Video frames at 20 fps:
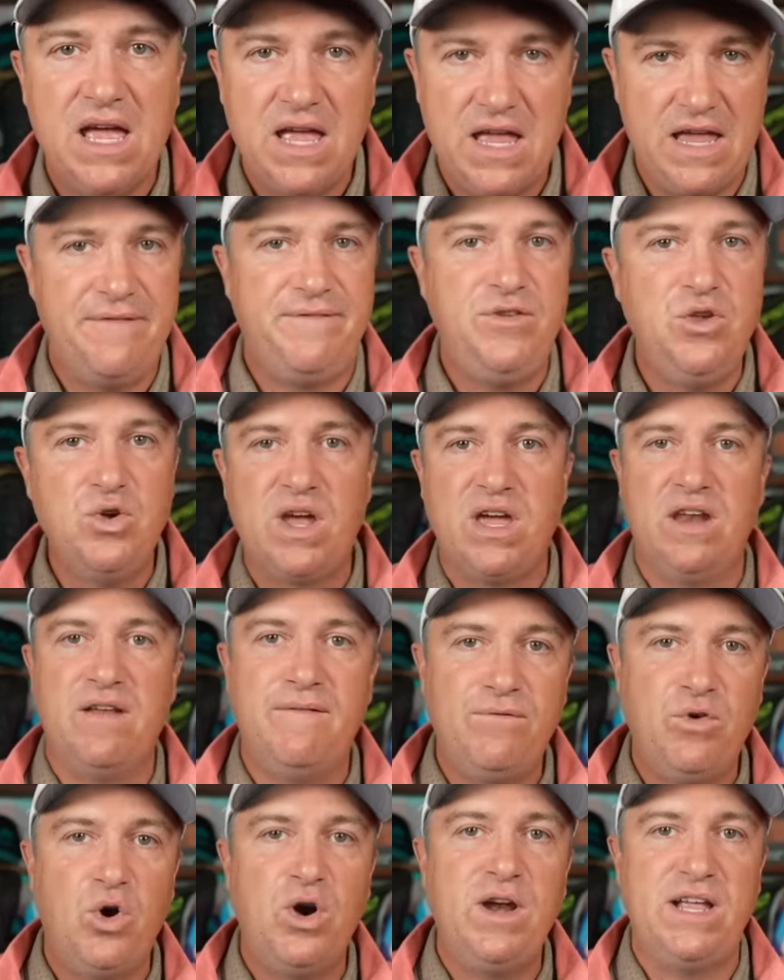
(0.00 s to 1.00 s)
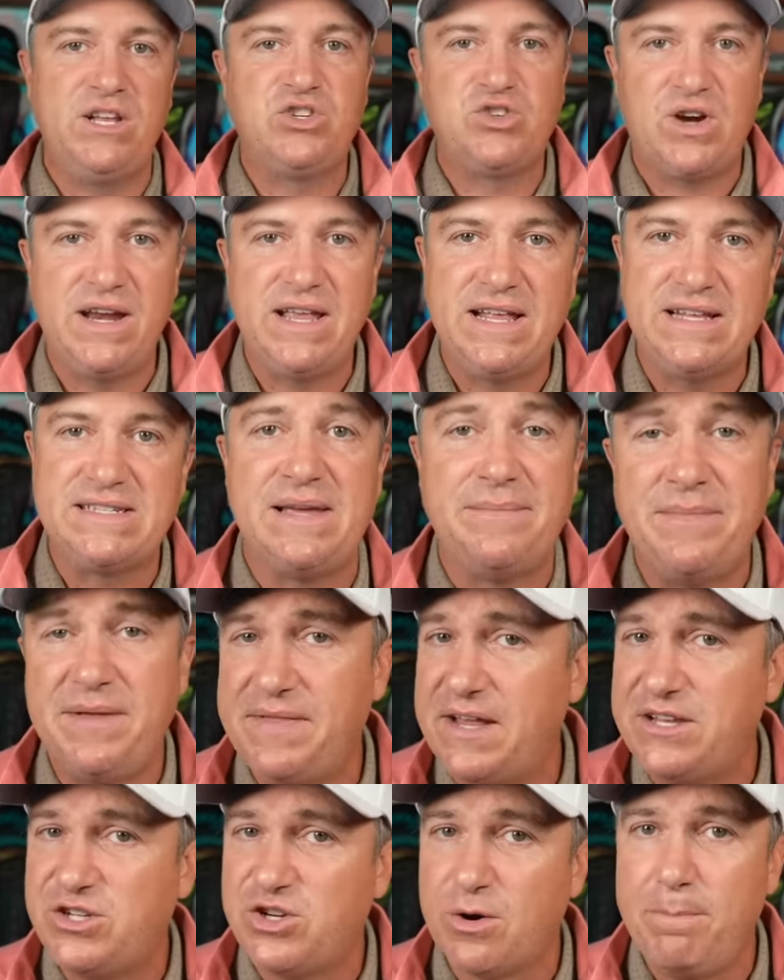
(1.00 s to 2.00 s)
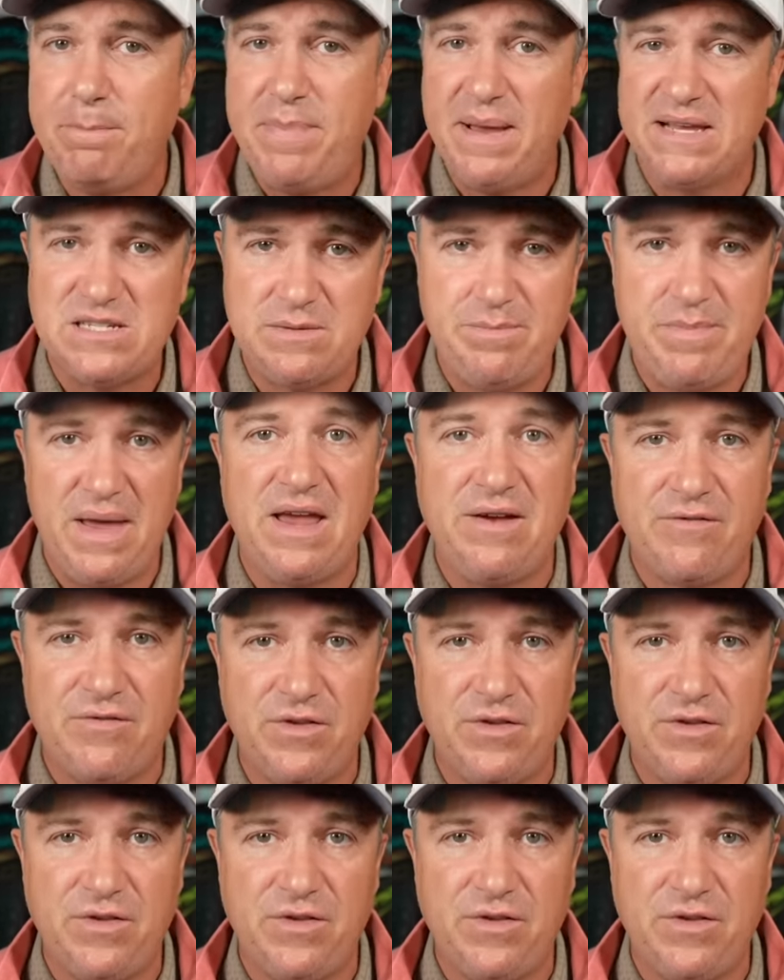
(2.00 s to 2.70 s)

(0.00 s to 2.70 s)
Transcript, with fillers: If you can avoid it, try to get something that's your best bang